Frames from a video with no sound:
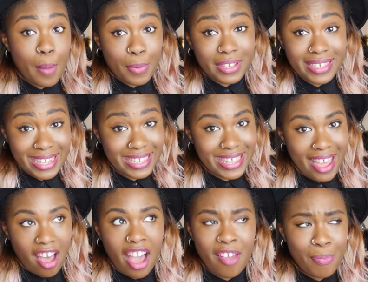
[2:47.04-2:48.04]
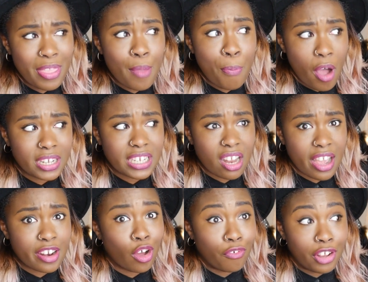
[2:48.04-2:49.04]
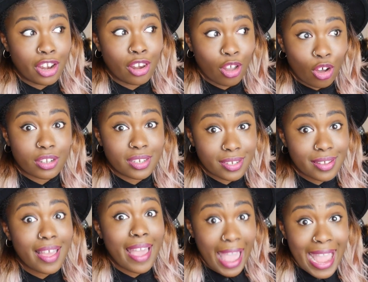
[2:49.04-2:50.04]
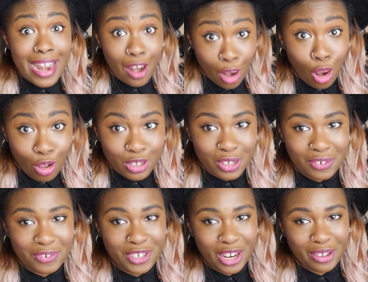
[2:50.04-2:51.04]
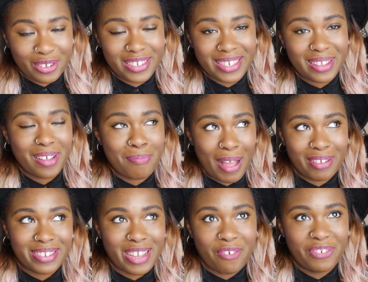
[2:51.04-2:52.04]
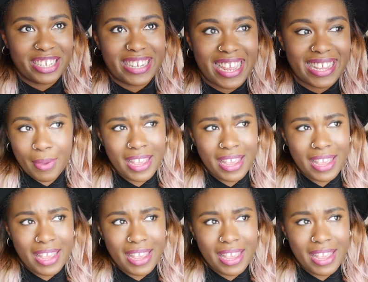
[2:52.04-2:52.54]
But since that, I've been the punchline of a lot a lot of jokes about selfie sticks.